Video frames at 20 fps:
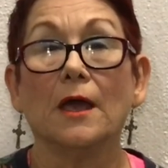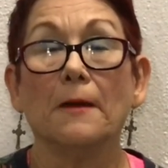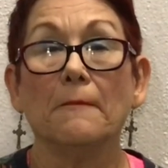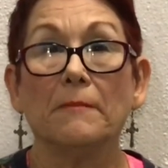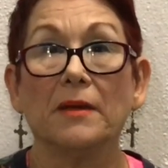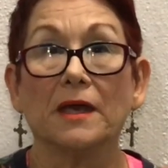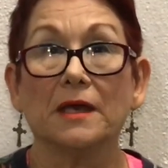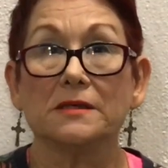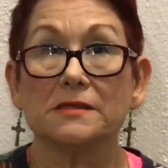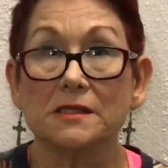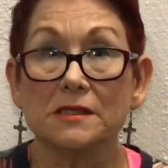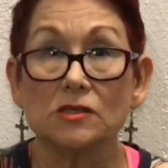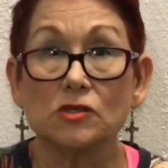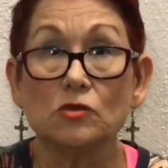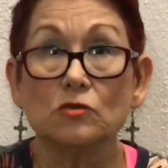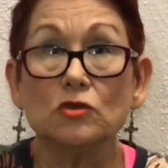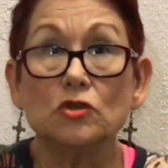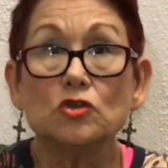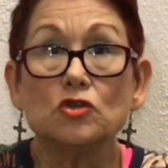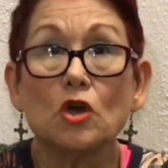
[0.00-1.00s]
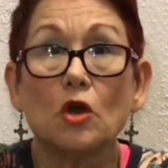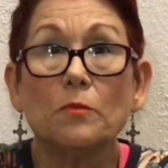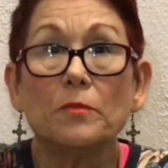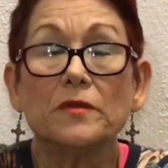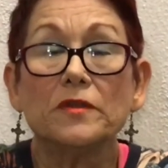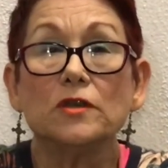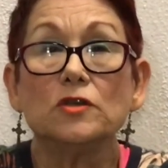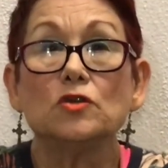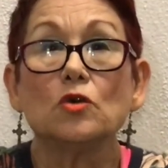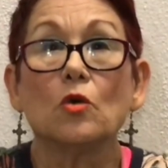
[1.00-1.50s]
Because as soon as you open
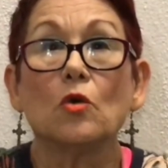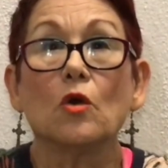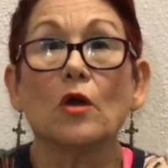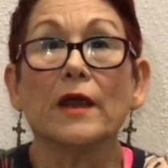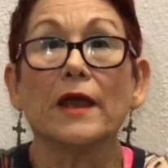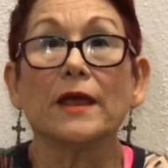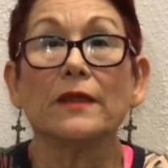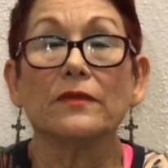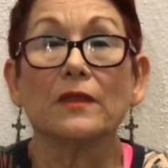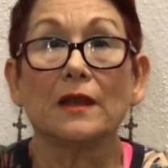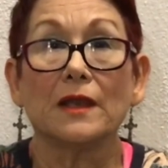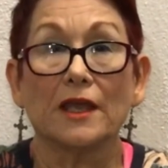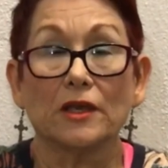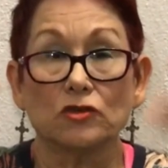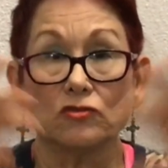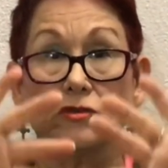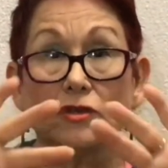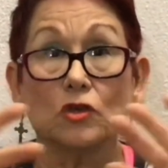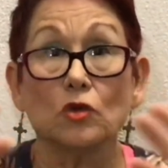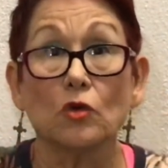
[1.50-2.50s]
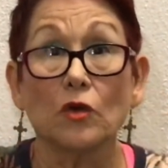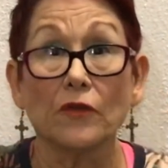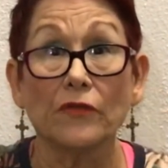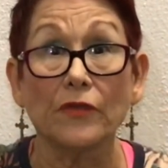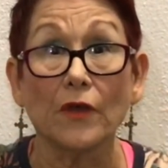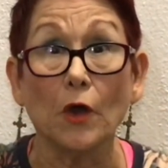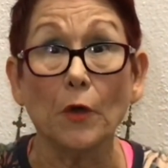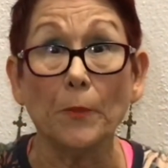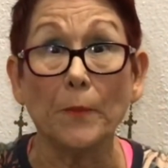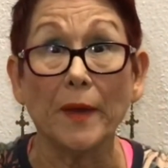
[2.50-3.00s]
the door, and the electric door is
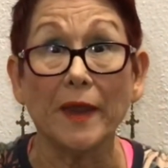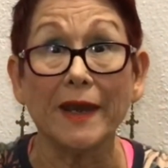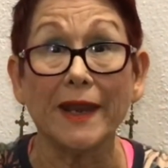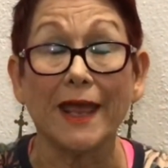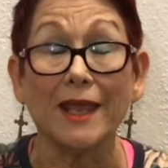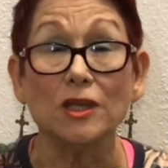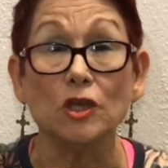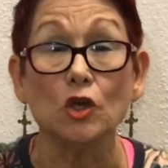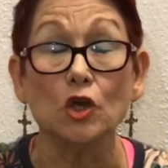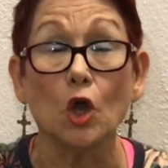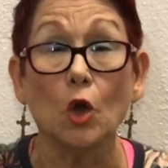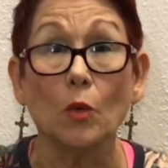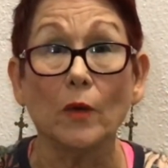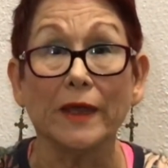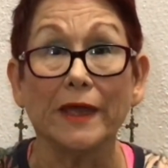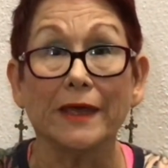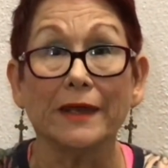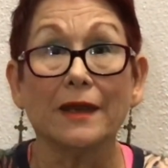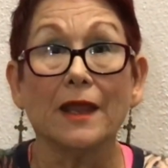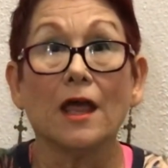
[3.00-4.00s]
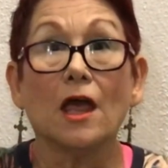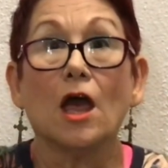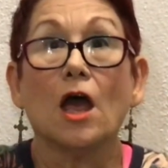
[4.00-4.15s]
open and you go in,